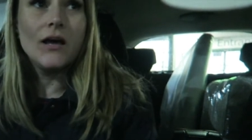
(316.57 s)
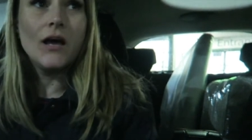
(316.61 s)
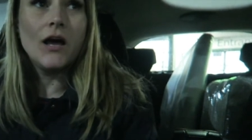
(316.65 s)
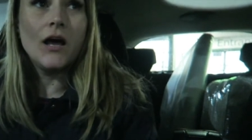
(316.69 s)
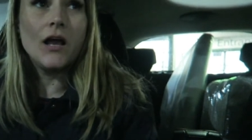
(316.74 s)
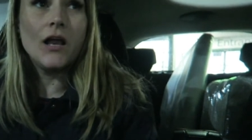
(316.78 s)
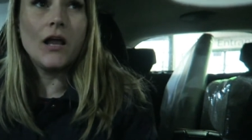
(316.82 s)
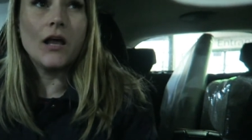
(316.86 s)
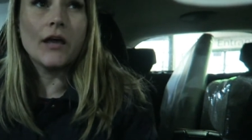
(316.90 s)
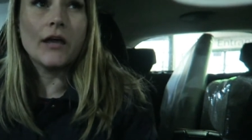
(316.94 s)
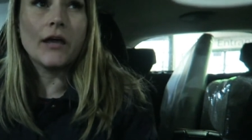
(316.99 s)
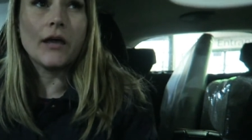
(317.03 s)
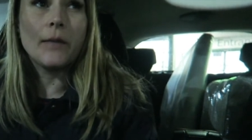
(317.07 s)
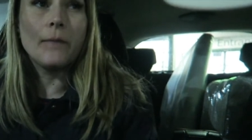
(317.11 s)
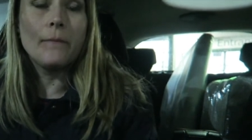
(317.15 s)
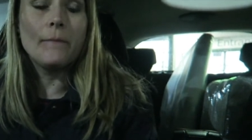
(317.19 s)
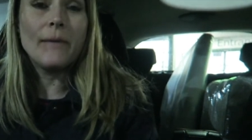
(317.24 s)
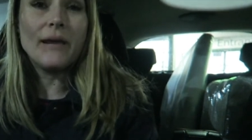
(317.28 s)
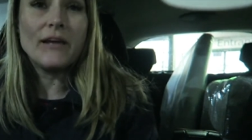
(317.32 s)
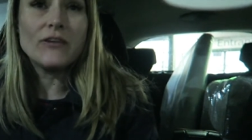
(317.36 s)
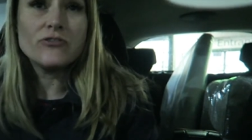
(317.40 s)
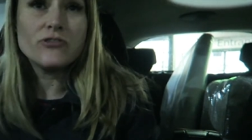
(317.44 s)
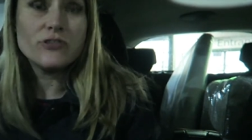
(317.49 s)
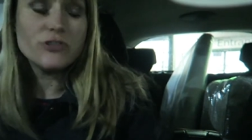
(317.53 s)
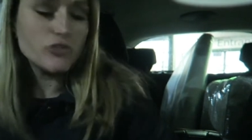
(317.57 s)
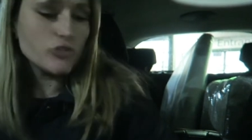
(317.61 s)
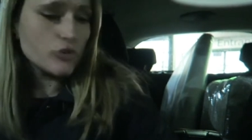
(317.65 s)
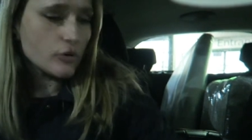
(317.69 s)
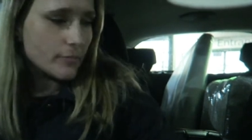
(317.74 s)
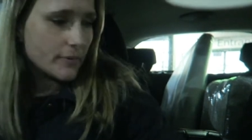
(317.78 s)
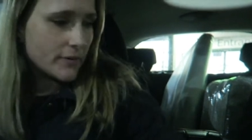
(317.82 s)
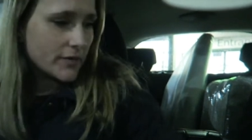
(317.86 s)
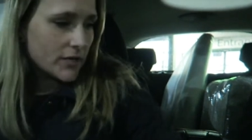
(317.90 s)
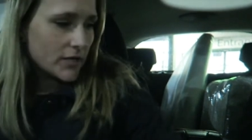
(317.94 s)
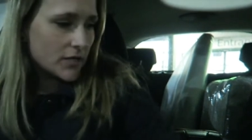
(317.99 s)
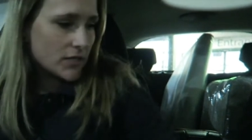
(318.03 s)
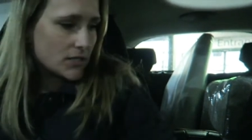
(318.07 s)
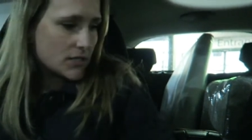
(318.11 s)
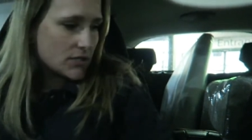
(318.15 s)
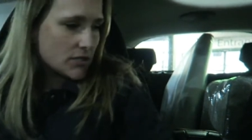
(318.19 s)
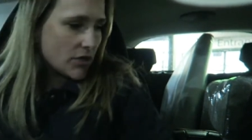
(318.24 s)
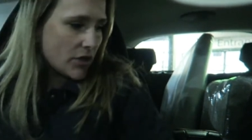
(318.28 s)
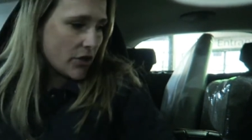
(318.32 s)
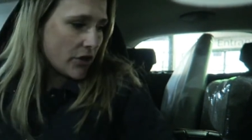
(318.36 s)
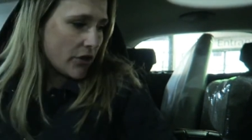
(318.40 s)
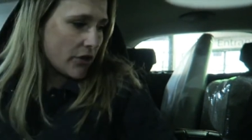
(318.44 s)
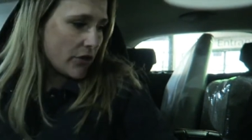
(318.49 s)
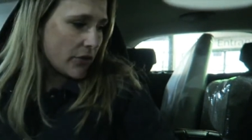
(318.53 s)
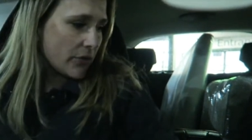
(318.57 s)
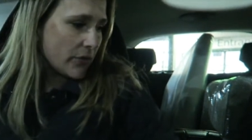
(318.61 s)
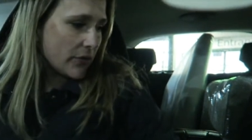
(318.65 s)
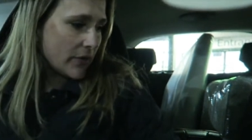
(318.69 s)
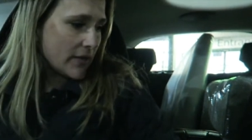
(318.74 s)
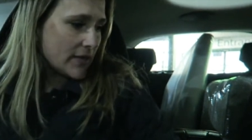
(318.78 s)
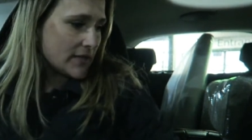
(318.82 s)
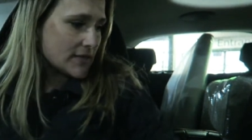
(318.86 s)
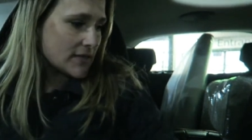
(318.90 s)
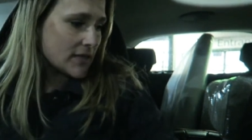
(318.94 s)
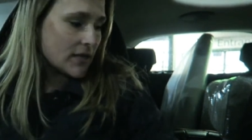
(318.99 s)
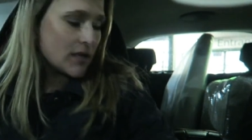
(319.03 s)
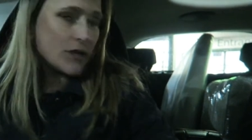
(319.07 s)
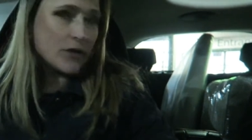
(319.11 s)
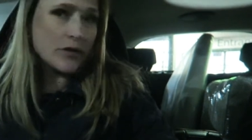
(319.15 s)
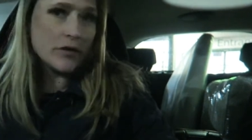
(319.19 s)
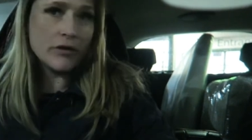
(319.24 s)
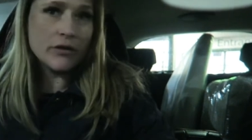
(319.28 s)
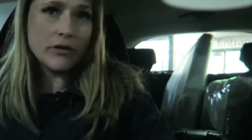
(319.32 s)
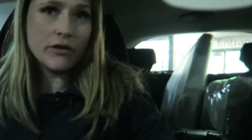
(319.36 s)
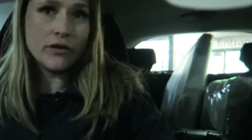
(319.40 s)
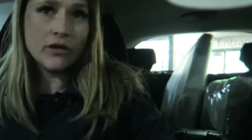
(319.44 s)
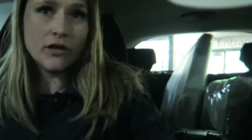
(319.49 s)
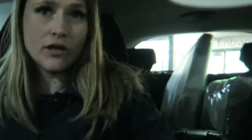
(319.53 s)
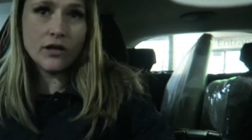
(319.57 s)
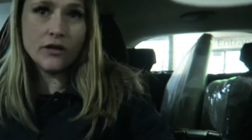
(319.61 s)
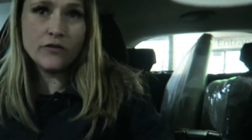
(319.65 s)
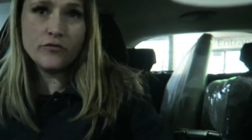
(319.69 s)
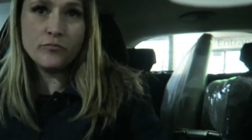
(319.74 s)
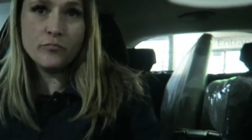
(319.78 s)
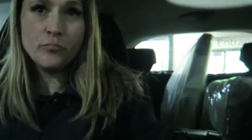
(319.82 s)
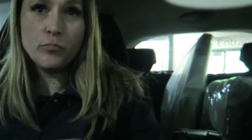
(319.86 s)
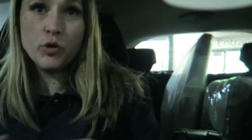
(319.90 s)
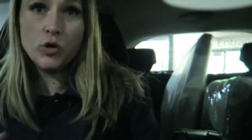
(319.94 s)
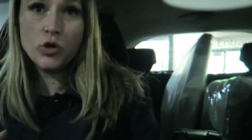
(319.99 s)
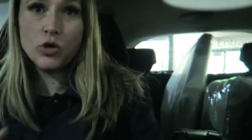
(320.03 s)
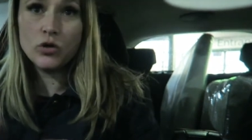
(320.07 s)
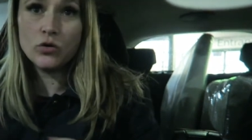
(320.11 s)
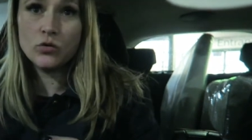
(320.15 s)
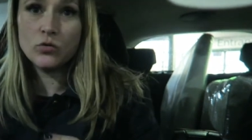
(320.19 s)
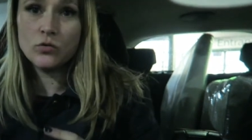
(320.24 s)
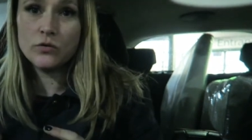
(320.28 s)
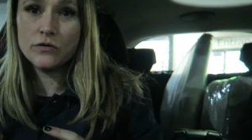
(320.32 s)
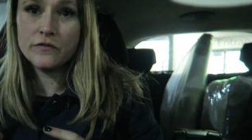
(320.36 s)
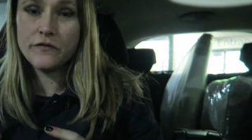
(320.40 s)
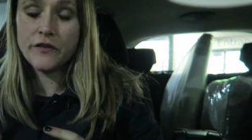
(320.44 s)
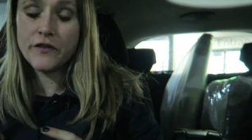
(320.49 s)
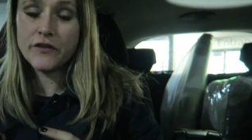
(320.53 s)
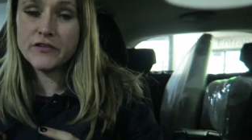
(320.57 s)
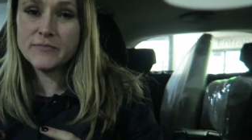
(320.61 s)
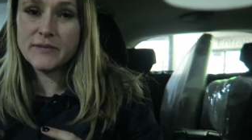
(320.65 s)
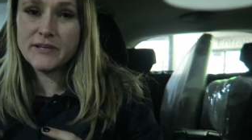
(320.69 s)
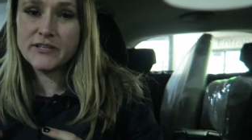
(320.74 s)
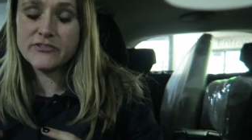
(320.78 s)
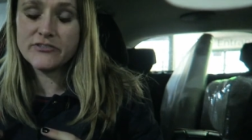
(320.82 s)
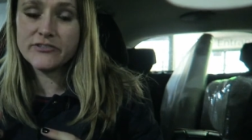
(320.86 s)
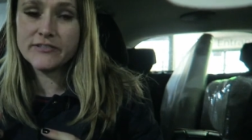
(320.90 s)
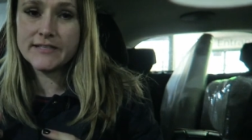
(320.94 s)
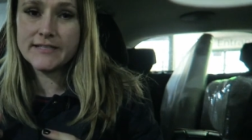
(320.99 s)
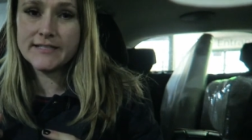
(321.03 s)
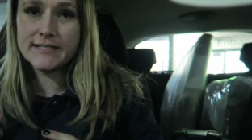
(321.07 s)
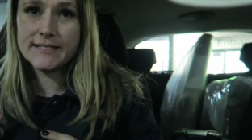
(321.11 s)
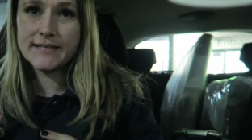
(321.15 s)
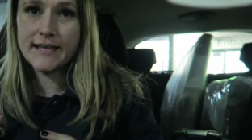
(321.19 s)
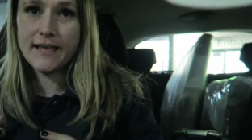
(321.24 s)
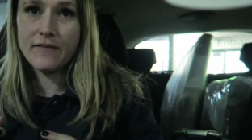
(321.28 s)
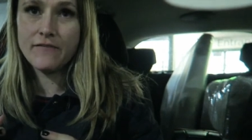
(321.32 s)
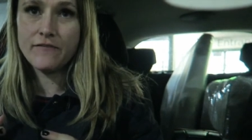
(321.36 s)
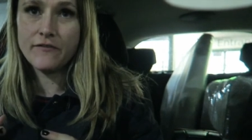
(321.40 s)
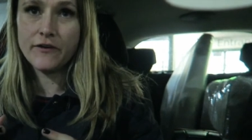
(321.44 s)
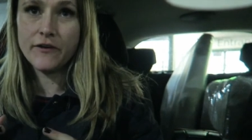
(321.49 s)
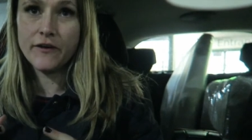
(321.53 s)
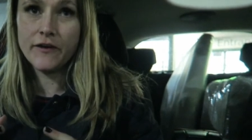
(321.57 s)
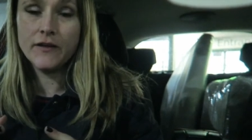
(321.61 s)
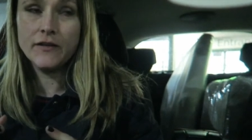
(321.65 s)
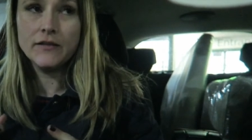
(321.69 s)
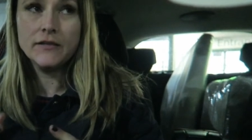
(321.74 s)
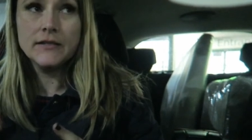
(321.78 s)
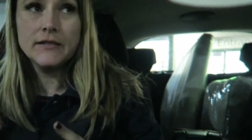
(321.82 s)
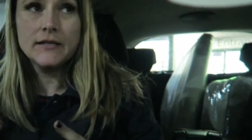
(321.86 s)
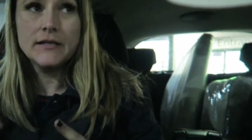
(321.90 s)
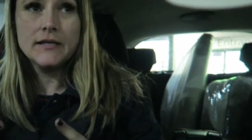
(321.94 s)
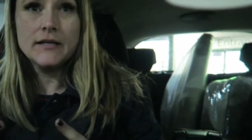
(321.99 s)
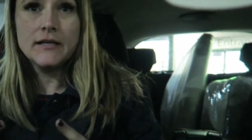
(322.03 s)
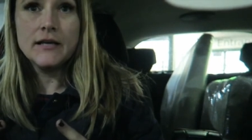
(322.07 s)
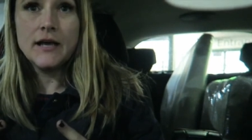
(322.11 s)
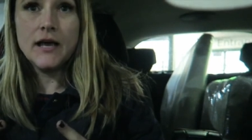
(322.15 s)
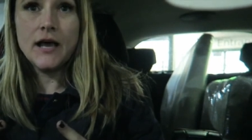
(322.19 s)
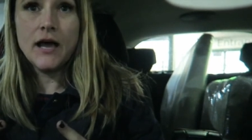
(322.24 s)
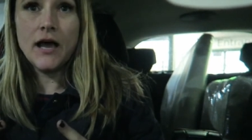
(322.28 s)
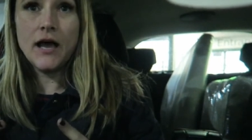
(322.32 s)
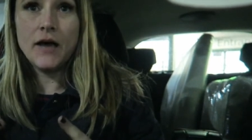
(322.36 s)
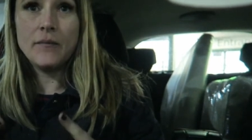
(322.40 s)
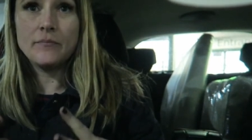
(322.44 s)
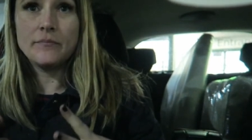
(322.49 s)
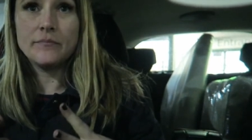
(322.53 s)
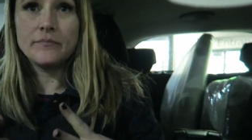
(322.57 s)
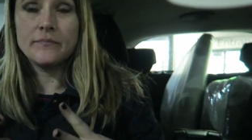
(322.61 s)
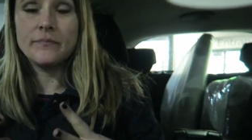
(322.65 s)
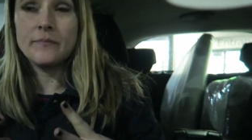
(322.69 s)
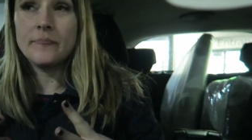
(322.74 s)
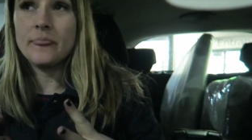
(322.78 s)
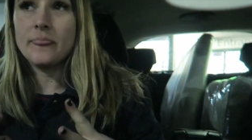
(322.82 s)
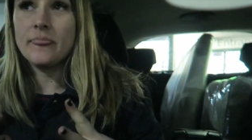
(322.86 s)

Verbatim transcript: a like a mattress topper so it's gonna kind of pull all of those mattresses together um,